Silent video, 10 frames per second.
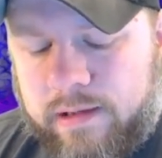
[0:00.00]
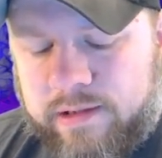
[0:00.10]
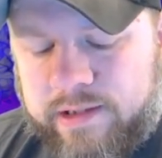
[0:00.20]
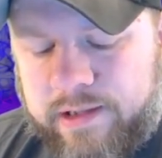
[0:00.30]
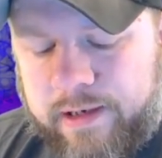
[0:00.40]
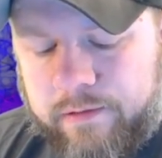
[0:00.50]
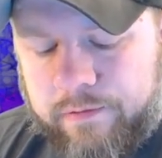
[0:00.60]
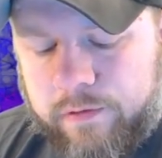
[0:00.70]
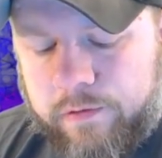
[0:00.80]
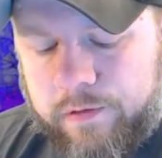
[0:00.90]
is
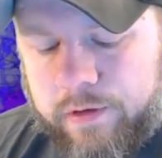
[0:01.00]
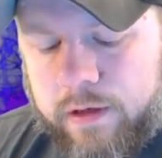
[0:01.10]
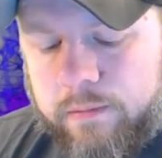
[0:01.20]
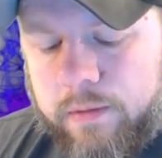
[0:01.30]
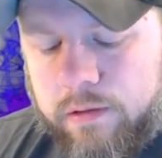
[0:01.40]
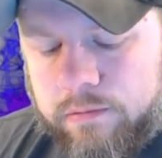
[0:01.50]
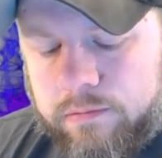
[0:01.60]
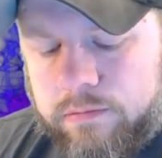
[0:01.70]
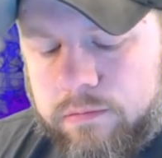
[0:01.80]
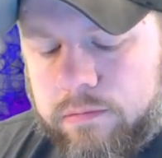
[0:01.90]
never going to come on.
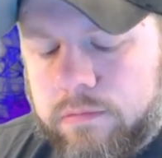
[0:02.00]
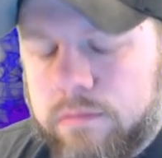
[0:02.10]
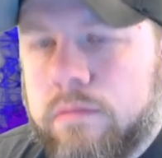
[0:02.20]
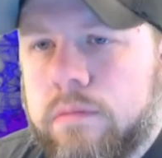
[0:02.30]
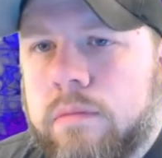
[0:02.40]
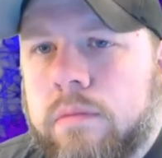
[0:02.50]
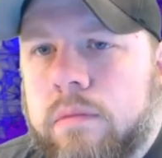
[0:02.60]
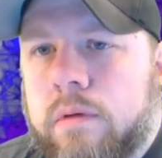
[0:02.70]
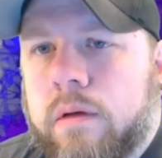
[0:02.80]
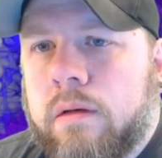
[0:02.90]

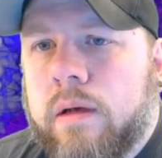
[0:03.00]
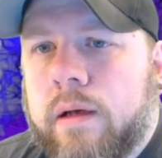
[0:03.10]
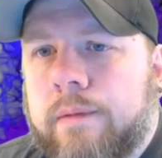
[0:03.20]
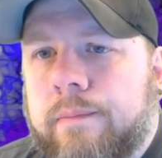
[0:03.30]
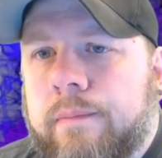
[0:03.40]
Okay?